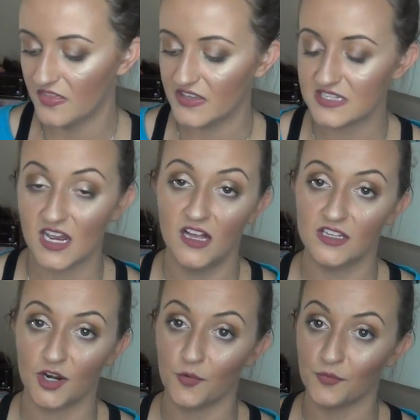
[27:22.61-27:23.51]
This
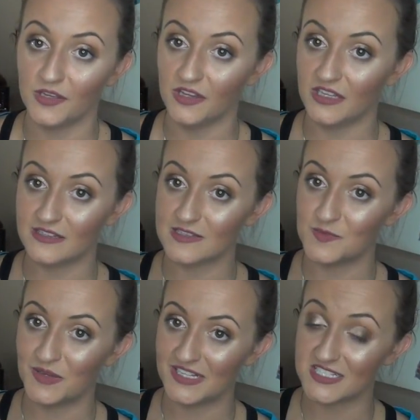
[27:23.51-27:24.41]
color really
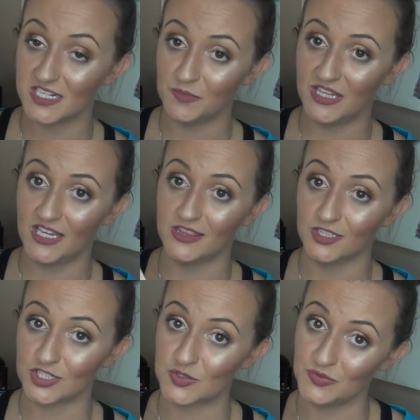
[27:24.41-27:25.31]
speaks to me and
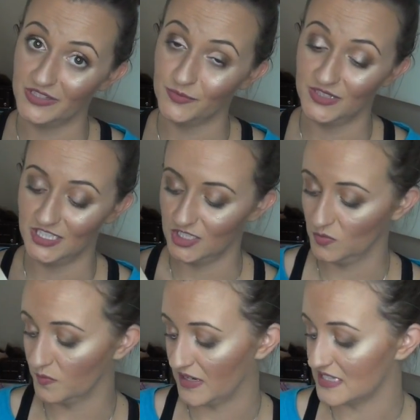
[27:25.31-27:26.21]
looks really, really good
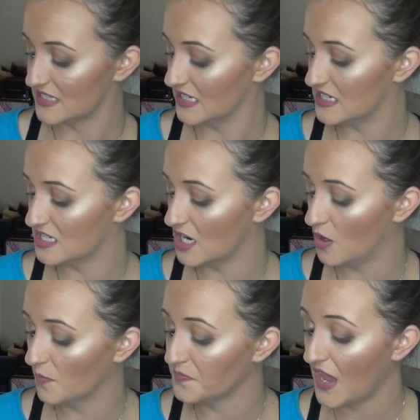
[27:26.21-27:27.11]
with my skin
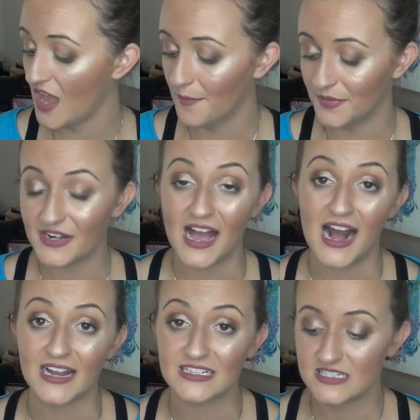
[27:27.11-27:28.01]
tone. But
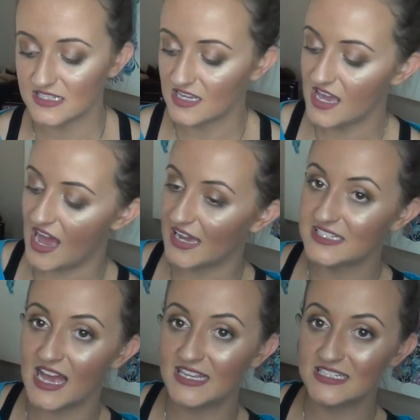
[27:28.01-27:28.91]
honestly, I
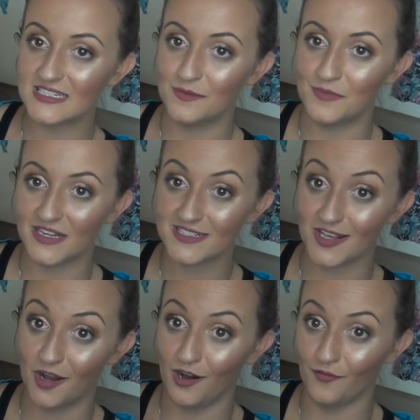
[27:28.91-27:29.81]
tend to mix
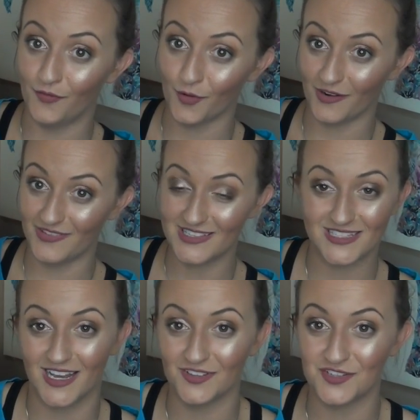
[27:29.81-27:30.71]
all four of
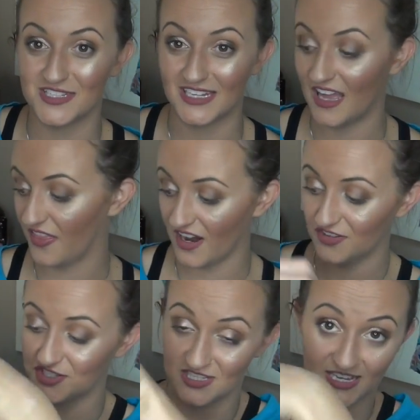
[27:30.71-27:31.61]
these colors together.
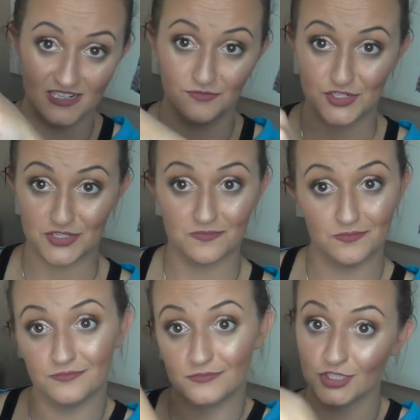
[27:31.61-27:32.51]
I'll just kind of just
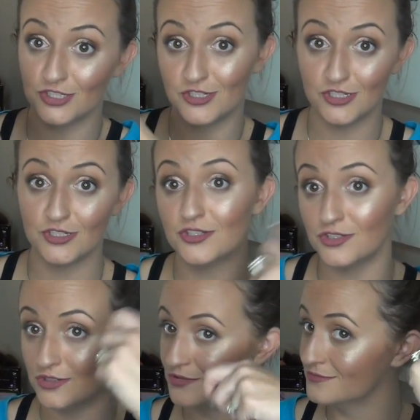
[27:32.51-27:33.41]

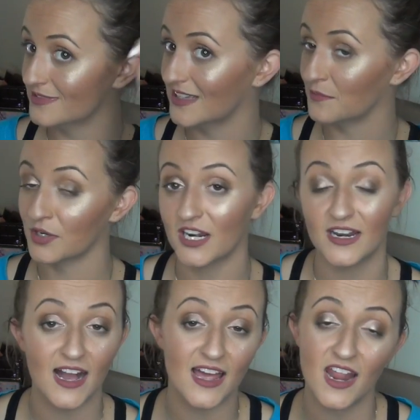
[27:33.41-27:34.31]
and then put
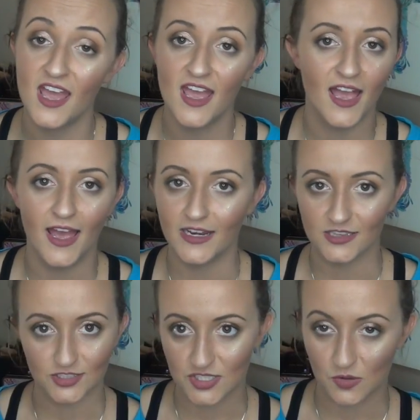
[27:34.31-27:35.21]
it on and
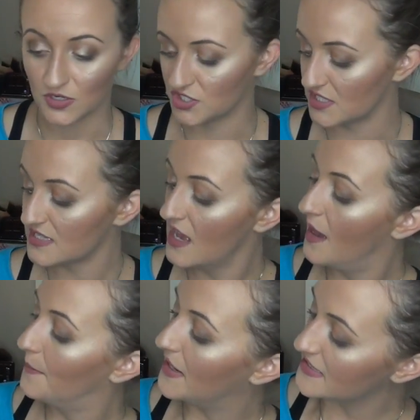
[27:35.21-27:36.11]
it looks gorgeous.
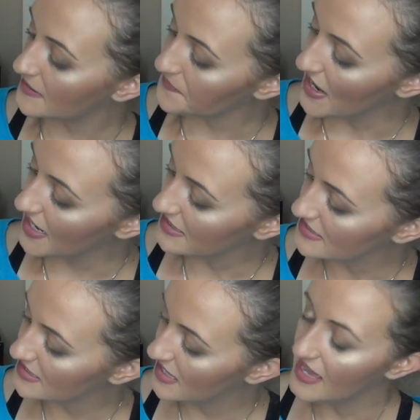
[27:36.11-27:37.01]
But
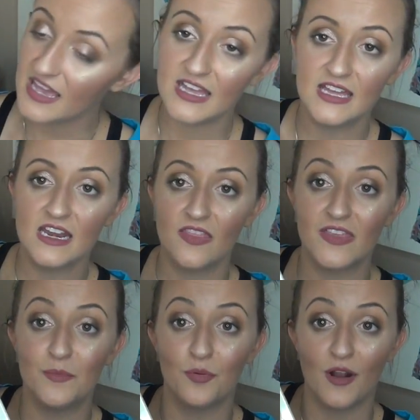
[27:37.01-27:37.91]
honestly, in
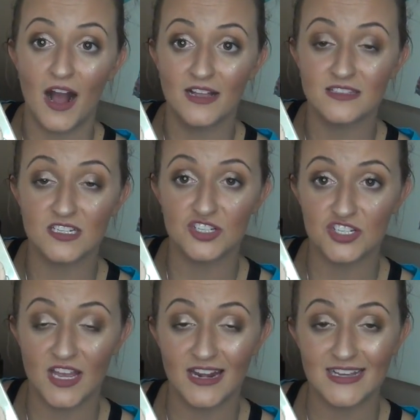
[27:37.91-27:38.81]
the bronzed
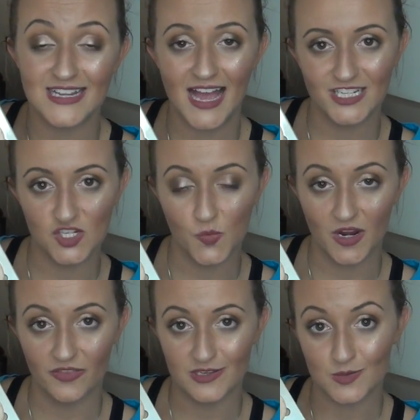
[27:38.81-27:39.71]
shade, I tend to
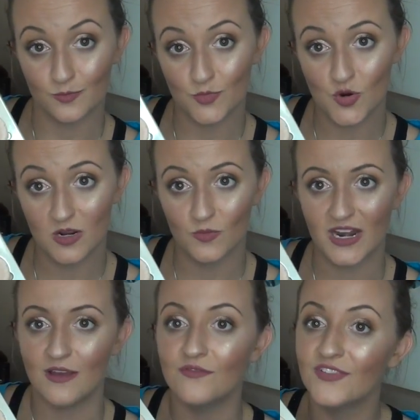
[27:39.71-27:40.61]
wear this more
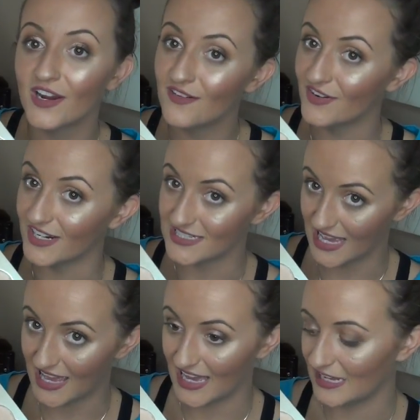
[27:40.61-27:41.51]
when I'm very, very
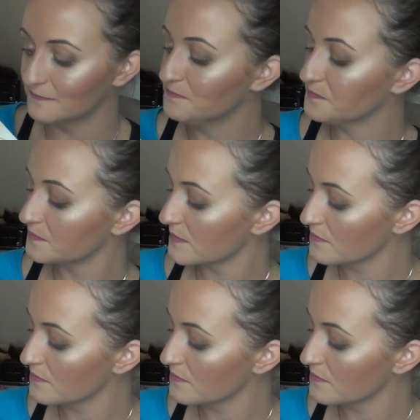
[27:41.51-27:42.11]
tan.